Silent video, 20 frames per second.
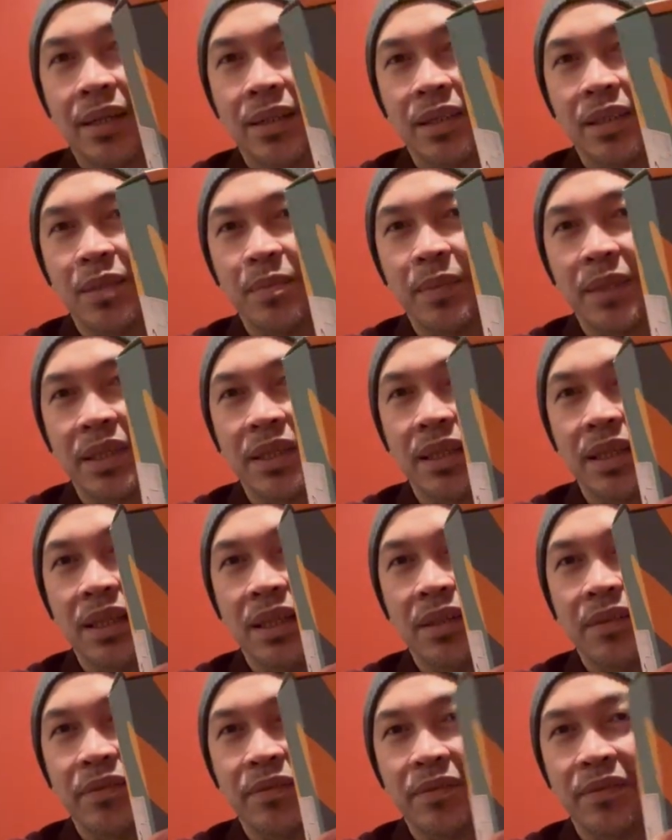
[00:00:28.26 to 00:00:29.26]
Christmas
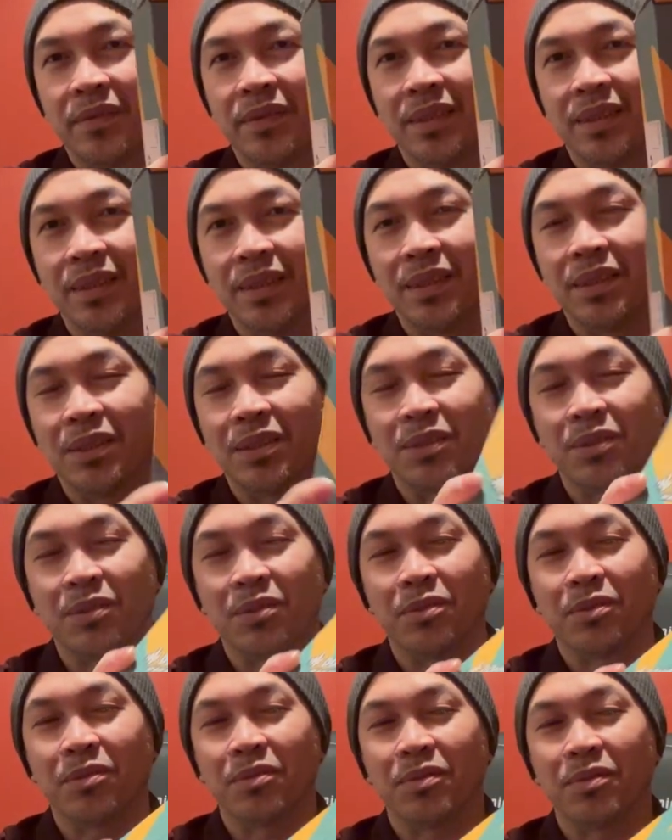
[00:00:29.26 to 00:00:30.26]
gift.
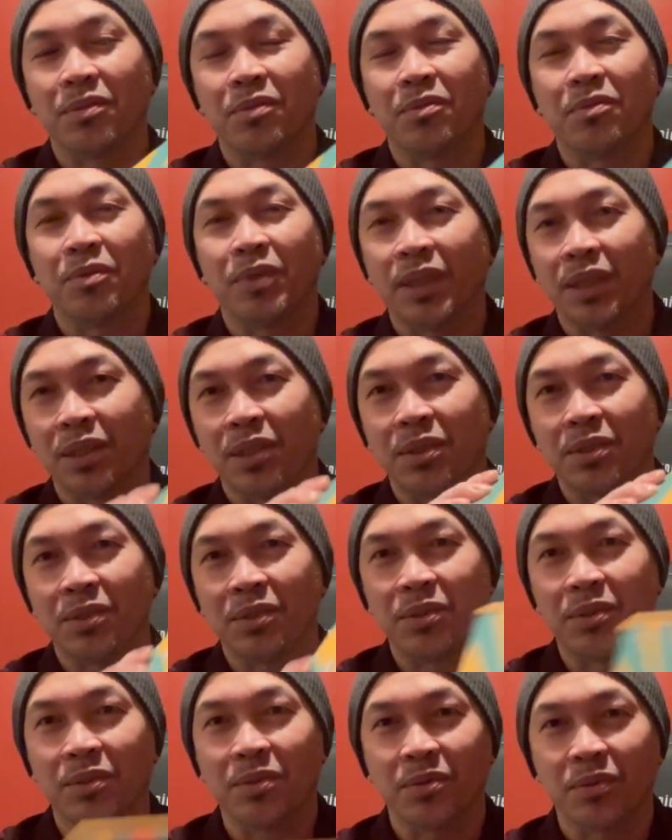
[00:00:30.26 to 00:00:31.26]
So when
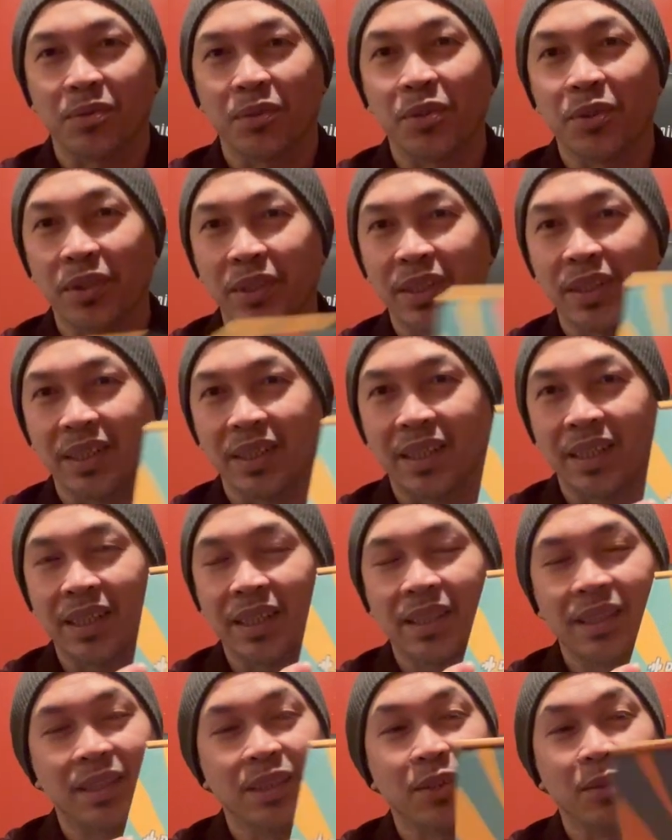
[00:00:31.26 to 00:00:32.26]
you order
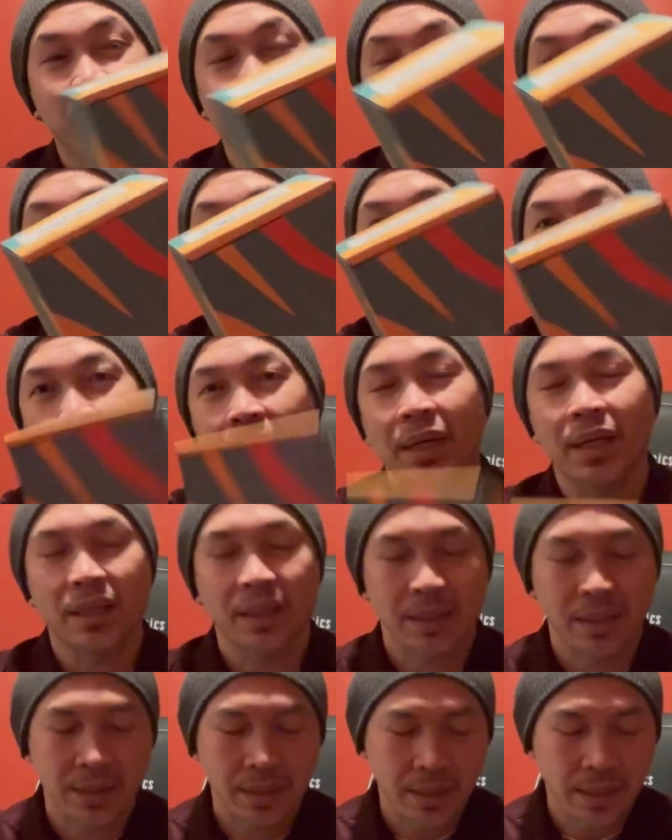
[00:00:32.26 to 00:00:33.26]
it, you'll be happy.
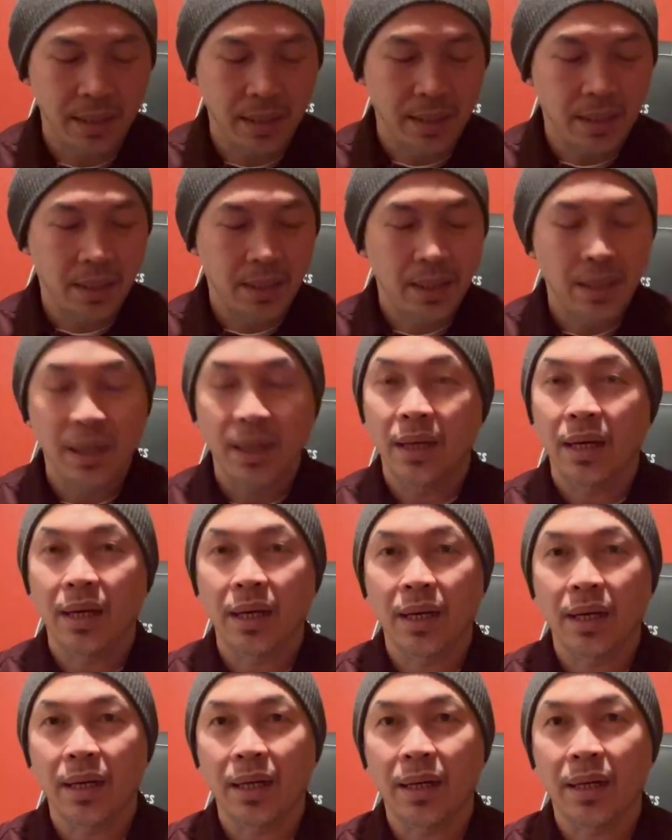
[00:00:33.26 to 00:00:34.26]

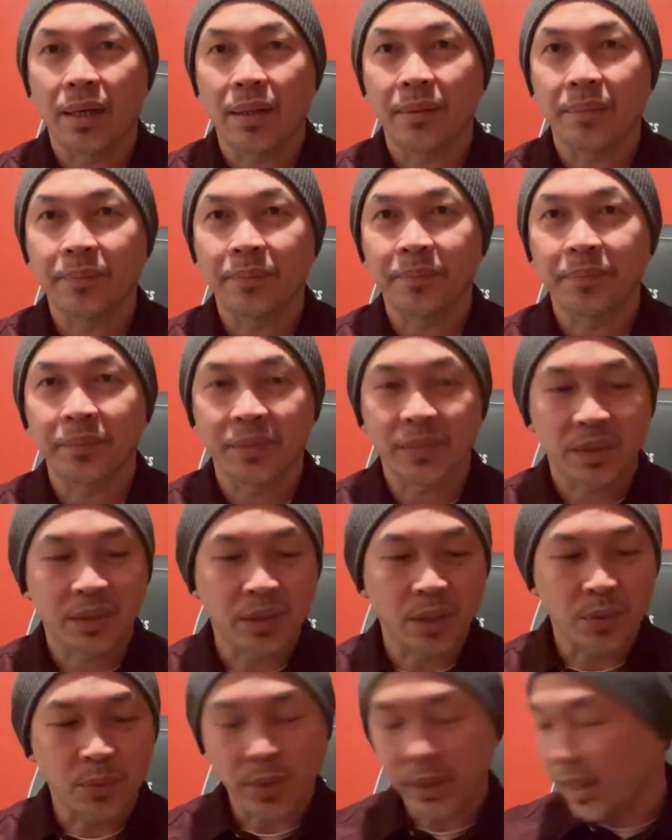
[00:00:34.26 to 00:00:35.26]

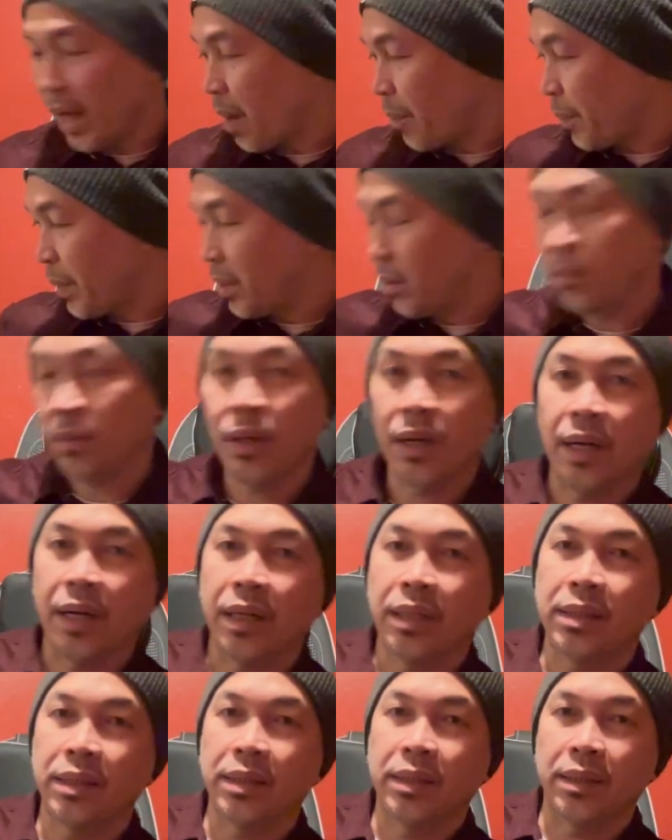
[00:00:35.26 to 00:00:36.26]
So what happened
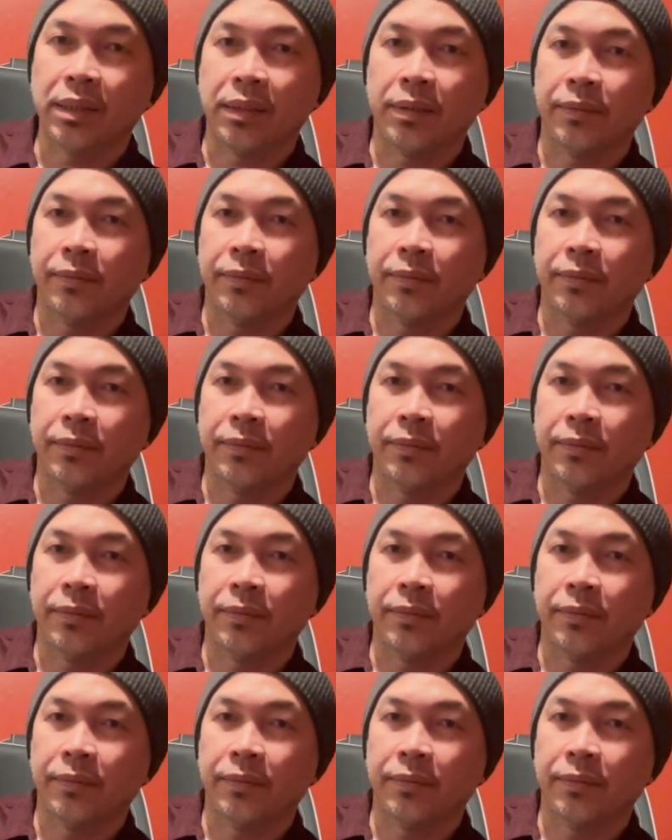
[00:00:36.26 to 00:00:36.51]
was,